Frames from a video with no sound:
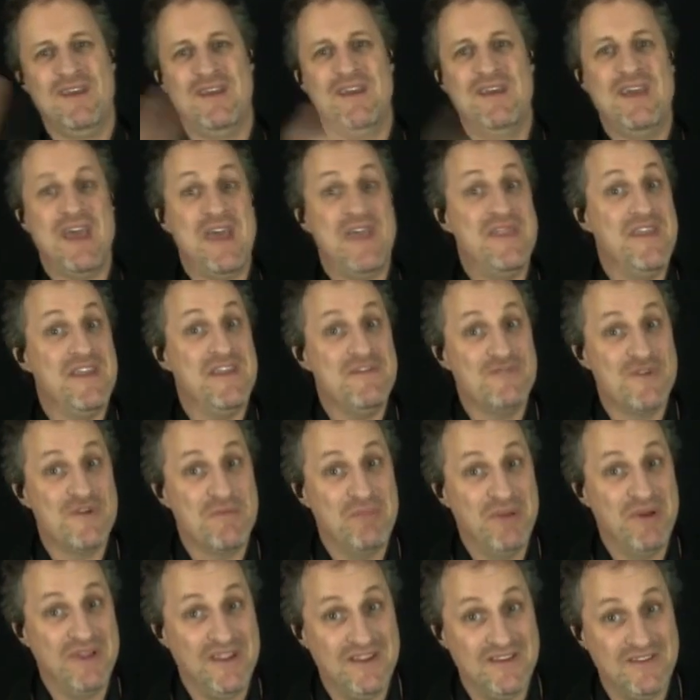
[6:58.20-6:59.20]
and then
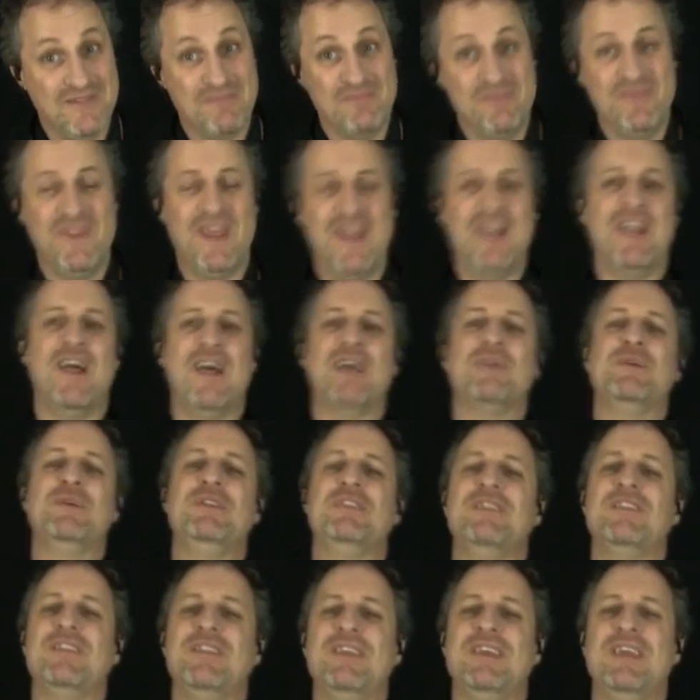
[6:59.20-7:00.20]
repeat. And like we
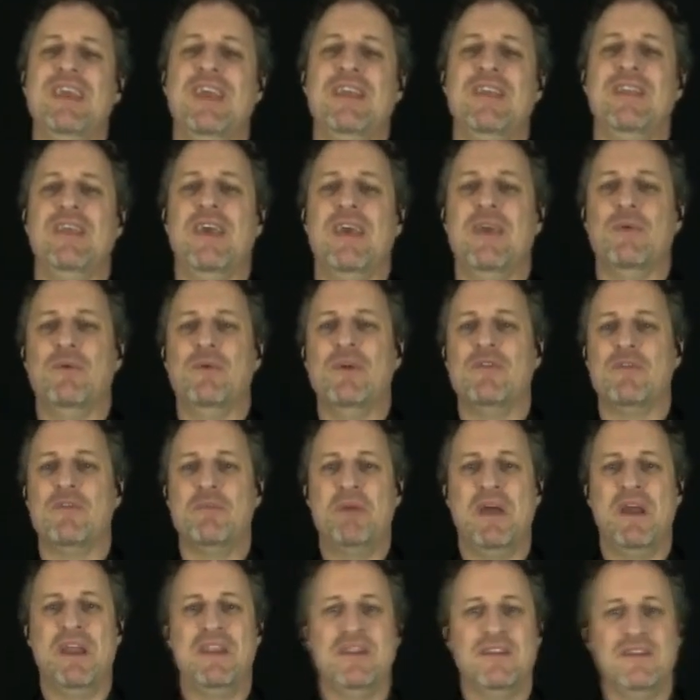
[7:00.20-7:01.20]
did at the end there, we
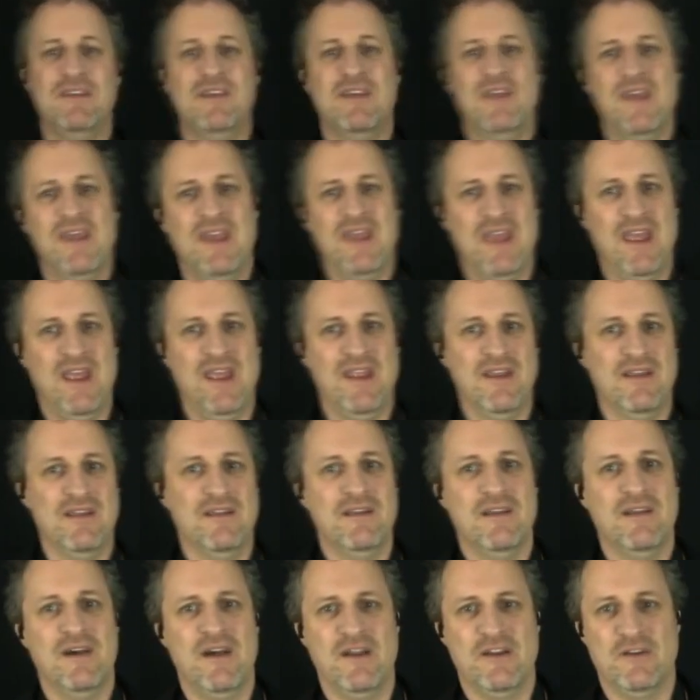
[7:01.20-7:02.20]
repeated
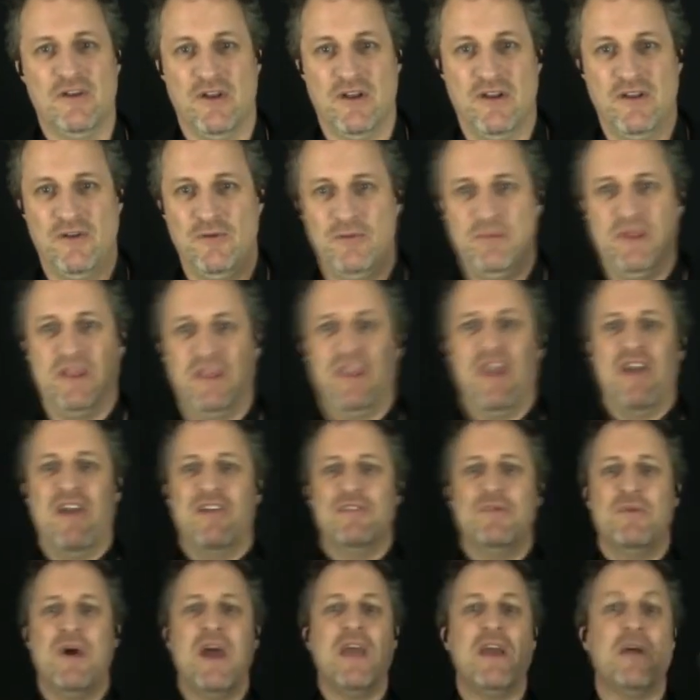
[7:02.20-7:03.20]
and I got a little bit
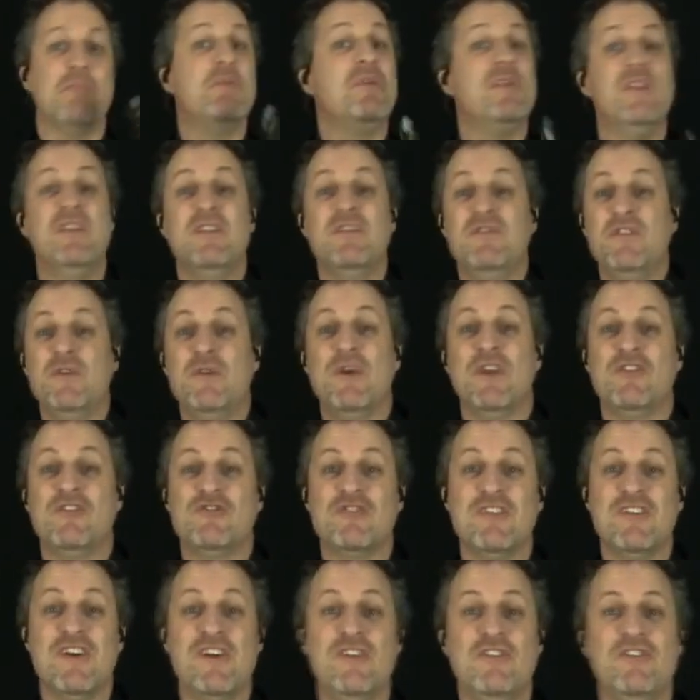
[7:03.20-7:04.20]
carried away. I put in a few
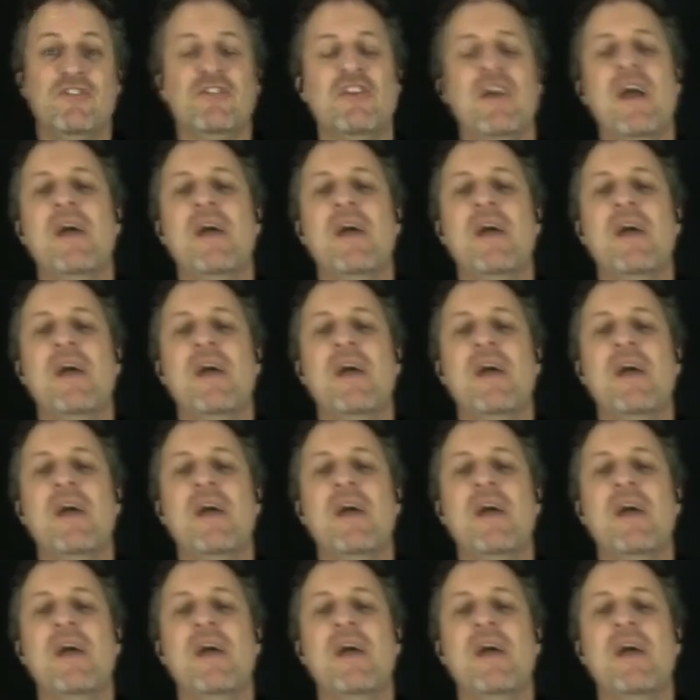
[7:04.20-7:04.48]
extra notes